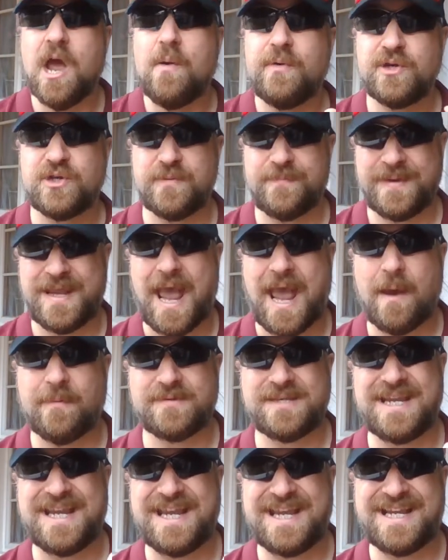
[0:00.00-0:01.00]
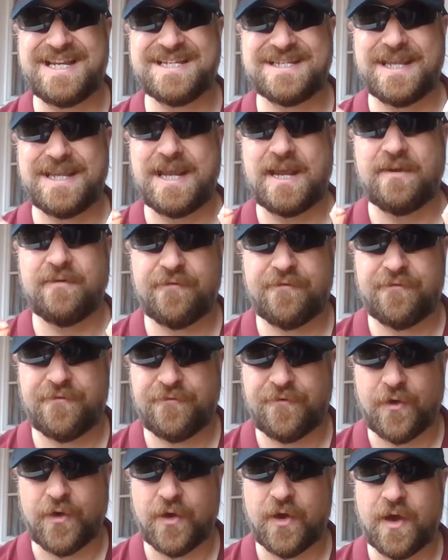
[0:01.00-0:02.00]
we should be able to easily
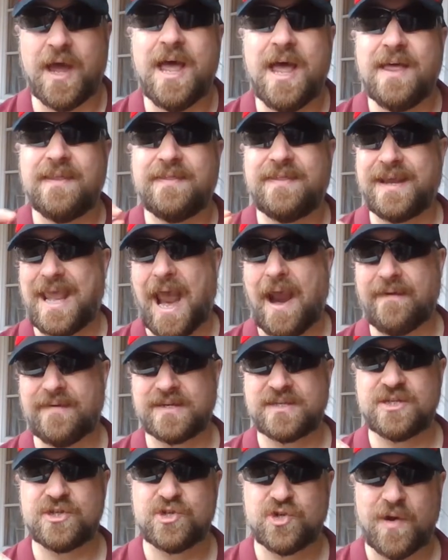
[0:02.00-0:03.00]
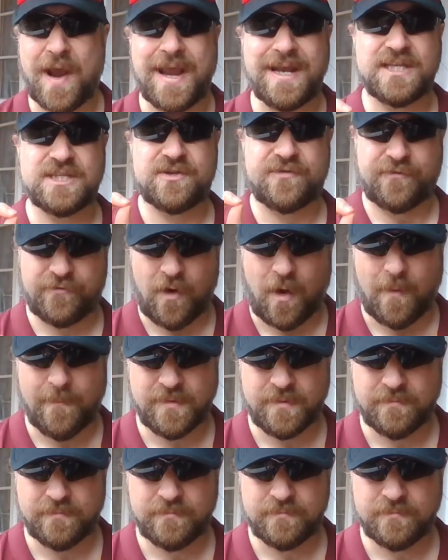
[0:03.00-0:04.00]
infer the character traits
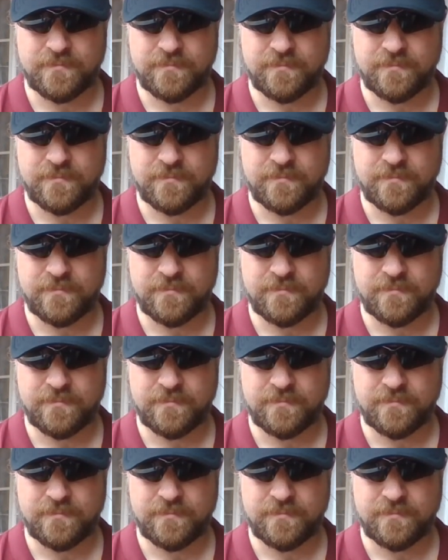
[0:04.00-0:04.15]
from them.